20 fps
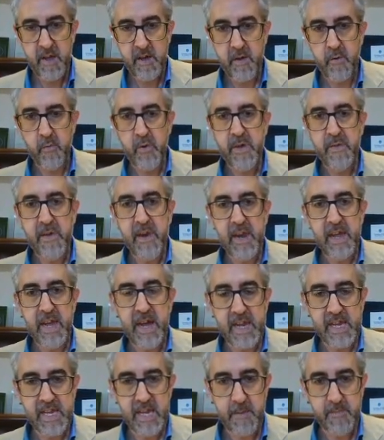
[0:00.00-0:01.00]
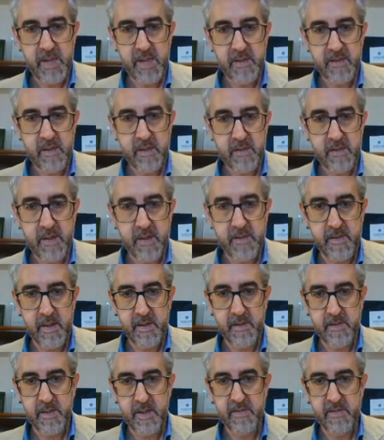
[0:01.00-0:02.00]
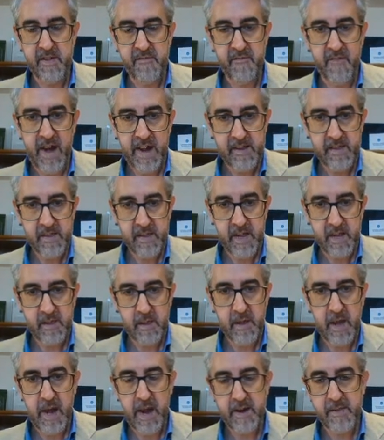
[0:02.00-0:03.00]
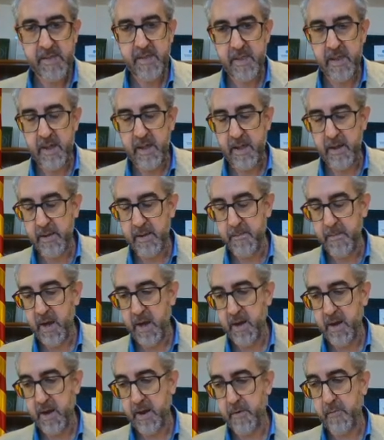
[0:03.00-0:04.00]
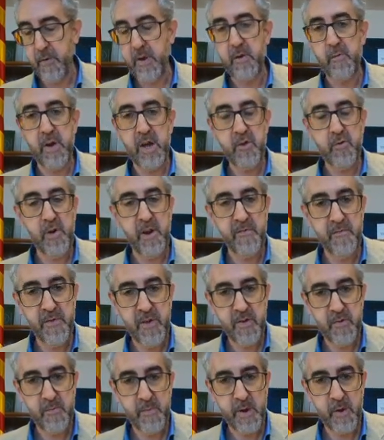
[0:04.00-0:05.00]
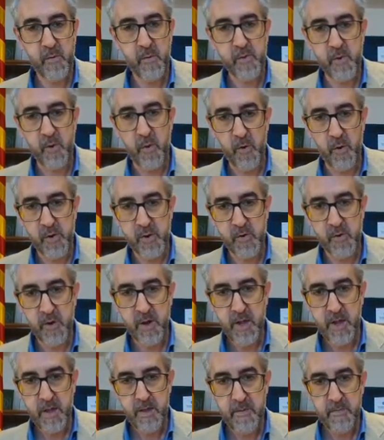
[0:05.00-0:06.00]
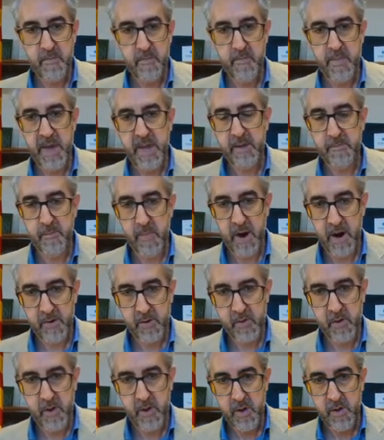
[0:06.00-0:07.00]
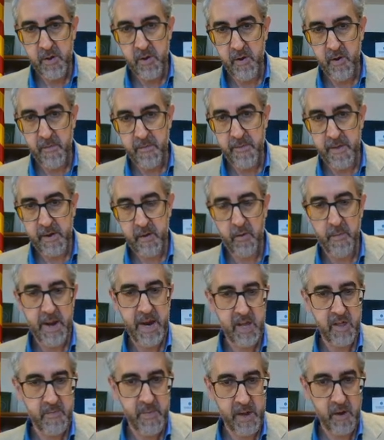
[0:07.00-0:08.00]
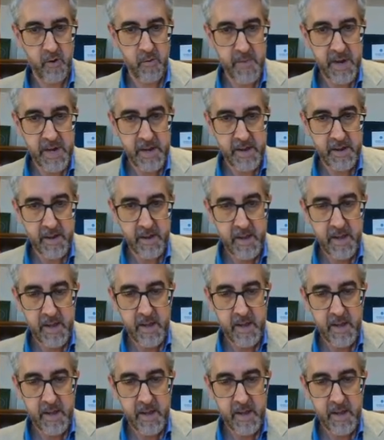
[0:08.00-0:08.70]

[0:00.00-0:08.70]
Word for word: readily accepted the, the, the, the fact that our, uh, uh, recreational fishermen could also make part of the co-management committee.